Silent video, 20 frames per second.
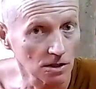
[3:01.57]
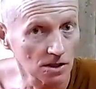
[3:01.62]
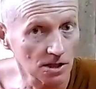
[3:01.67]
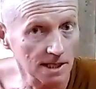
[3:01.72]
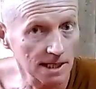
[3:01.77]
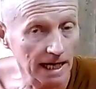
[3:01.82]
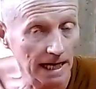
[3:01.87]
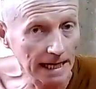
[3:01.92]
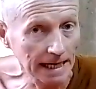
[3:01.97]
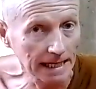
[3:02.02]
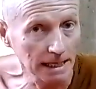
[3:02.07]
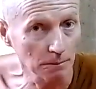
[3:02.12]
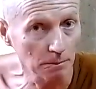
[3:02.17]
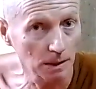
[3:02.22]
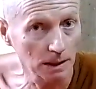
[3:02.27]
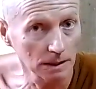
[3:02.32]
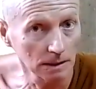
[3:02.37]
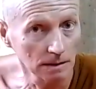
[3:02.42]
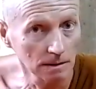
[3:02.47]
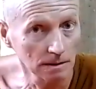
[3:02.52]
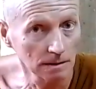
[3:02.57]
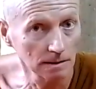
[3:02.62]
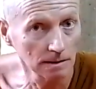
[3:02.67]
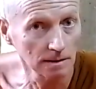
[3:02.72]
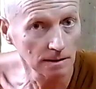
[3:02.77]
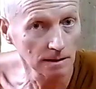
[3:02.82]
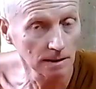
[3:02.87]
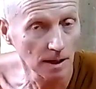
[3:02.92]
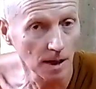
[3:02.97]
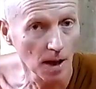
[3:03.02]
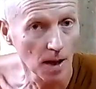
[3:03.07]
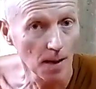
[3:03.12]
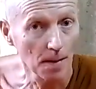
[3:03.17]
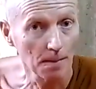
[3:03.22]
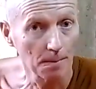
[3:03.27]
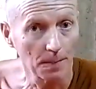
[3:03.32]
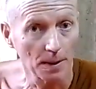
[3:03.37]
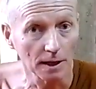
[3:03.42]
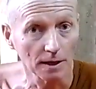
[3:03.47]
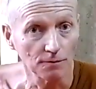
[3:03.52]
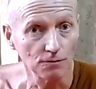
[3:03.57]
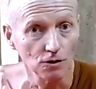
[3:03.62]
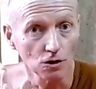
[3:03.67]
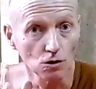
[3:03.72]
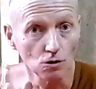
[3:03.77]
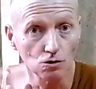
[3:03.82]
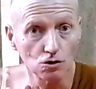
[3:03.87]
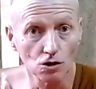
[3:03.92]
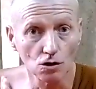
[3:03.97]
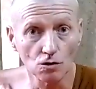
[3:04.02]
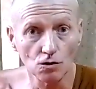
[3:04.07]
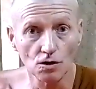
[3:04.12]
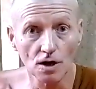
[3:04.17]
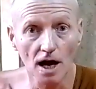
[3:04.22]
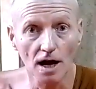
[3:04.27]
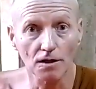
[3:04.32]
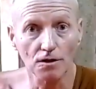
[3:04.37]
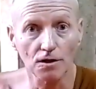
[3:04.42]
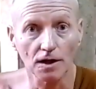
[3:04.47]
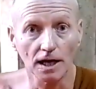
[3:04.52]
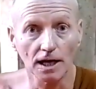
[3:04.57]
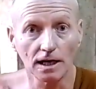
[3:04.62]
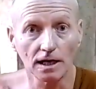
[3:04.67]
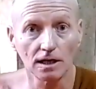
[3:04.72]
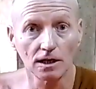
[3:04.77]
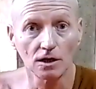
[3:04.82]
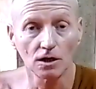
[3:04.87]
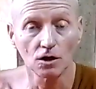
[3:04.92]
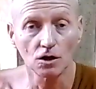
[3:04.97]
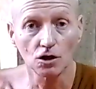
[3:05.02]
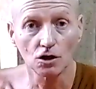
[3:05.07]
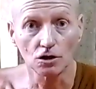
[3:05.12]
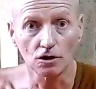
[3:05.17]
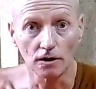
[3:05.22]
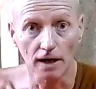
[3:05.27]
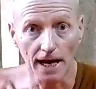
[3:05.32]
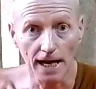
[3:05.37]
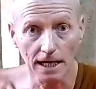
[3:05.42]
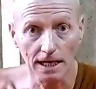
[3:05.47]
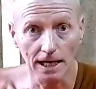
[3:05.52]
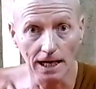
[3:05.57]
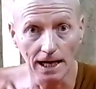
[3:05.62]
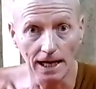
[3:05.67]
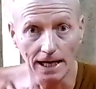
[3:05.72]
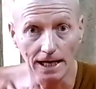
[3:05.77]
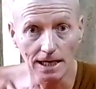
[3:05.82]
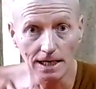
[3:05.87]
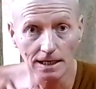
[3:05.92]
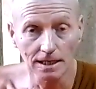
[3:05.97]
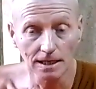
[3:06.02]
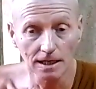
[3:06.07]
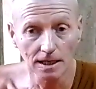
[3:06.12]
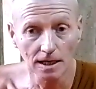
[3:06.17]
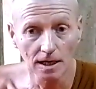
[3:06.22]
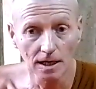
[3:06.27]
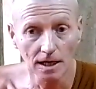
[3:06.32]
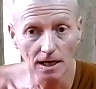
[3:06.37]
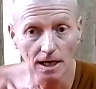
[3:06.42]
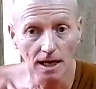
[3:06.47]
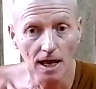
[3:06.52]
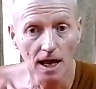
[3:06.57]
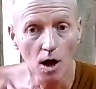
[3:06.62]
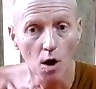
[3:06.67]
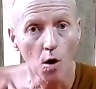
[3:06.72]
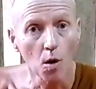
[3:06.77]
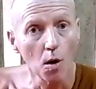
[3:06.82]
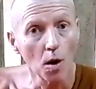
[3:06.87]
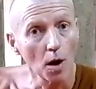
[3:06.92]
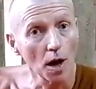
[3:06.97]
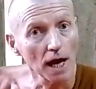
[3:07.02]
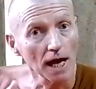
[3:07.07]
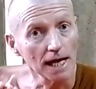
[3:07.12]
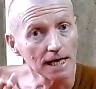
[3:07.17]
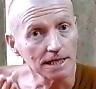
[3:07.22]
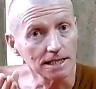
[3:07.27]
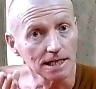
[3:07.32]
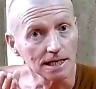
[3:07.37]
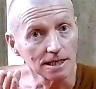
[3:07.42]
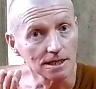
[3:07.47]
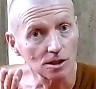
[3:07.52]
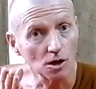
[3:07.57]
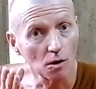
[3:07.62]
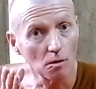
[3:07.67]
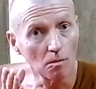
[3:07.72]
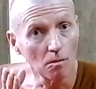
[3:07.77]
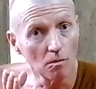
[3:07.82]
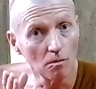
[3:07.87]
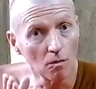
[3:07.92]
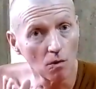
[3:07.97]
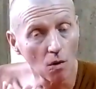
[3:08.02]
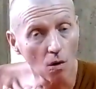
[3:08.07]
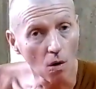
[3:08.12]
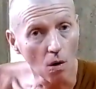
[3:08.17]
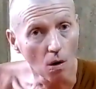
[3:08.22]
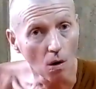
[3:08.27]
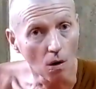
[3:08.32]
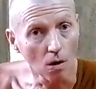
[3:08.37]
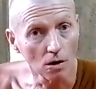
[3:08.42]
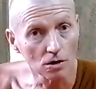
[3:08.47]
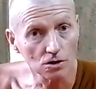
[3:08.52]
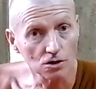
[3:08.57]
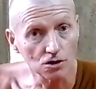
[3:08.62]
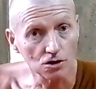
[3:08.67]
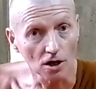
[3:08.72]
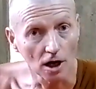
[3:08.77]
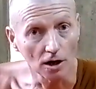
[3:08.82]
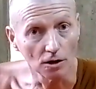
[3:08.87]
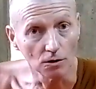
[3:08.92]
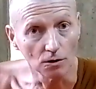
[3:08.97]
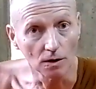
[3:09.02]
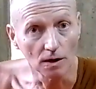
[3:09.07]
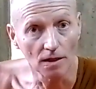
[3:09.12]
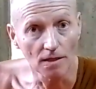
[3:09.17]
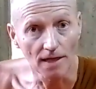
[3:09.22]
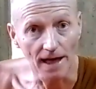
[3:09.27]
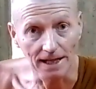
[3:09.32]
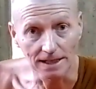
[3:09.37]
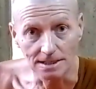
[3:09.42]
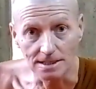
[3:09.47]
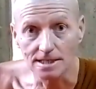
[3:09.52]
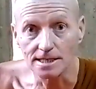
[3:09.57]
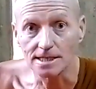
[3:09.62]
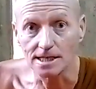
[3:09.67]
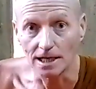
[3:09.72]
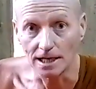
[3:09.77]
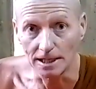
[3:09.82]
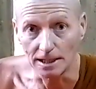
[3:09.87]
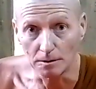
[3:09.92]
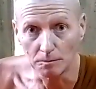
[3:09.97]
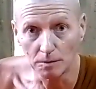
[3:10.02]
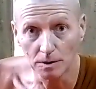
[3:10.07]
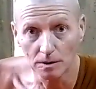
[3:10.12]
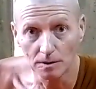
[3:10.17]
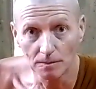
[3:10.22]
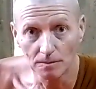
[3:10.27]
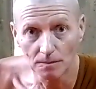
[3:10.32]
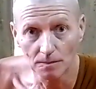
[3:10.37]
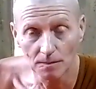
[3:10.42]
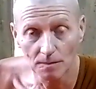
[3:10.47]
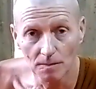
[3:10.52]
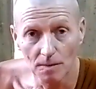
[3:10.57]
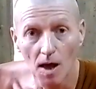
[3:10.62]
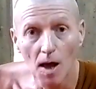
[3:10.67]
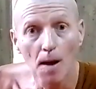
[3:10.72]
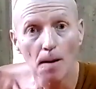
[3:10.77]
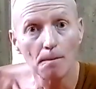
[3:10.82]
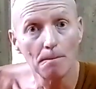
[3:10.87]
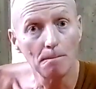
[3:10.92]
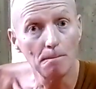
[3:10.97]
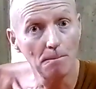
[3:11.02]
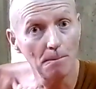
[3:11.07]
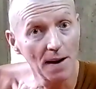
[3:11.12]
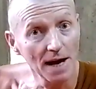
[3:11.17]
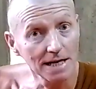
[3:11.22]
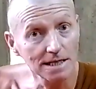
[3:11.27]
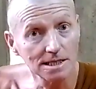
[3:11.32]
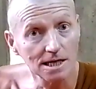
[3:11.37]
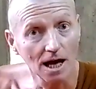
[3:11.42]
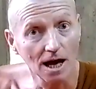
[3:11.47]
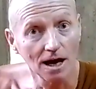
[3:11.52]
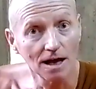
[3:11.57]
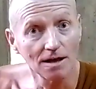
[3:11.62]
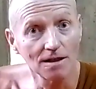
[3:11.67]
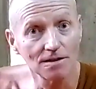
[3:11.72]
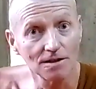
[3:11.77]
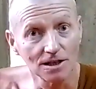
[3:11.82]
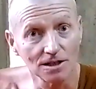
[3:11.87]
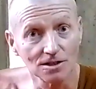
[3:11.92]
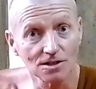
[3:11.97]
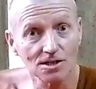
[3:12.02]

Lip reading: but if you do nothing correctly, it is more so than sleep, better than sleep itself.